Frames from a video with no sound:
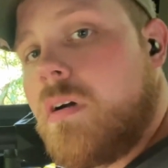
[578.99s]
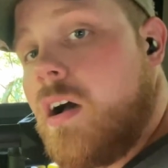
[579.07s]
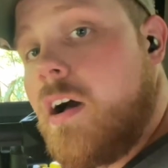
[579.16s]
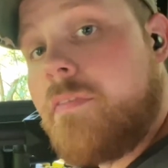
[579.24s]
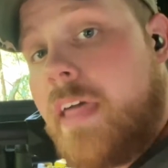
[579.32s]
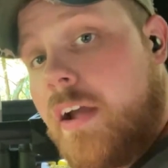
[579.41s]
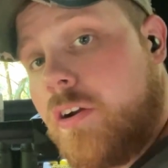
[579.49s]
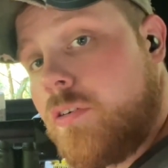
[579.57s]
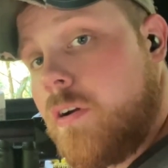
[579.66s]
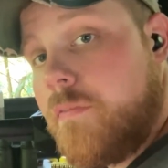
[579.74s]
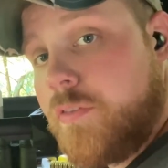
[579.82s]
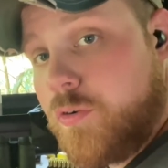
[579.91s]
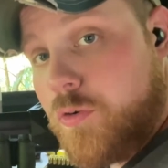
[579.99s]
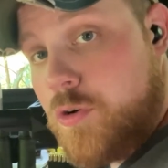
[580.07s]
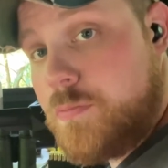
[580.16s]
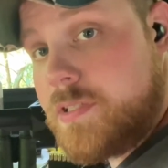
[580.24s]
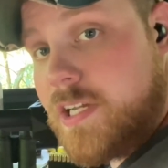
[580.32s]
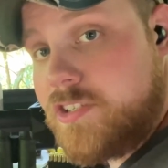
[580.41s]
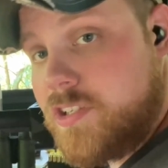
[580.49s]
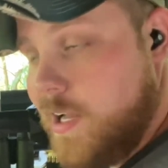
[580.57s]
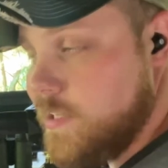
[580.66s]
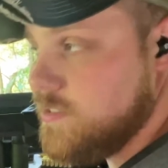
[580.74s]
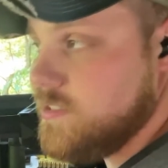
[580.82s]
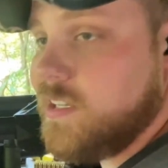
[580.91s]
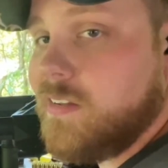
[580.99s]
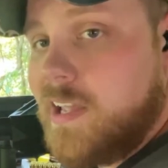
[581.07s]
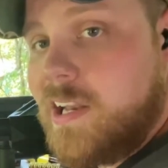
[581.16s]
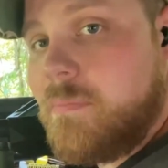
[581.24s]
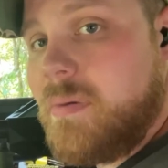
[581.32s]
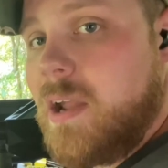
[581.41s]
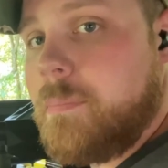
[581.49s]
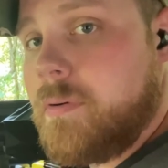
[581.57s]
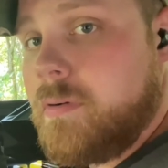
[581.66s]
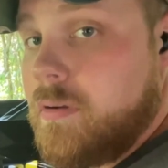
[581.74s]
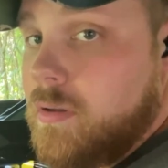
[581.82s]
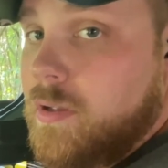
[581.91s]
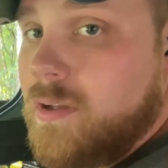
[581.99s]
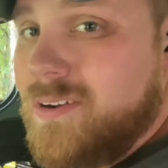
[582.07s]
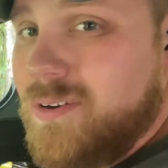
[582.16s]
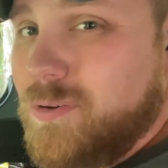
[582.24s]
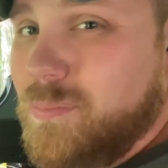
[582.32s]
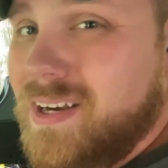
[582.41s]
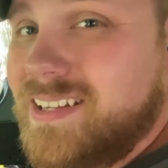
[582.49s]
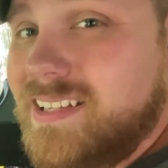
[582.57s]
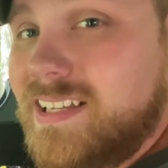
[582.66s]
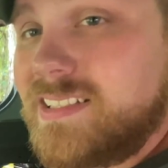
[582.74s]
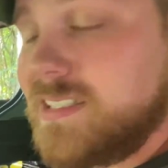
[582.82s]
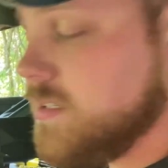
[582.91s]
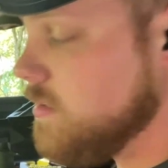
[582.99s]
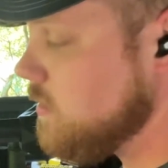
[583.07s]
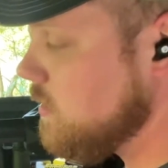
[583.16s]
of the groups I shot at steel and at paper, pretty decent.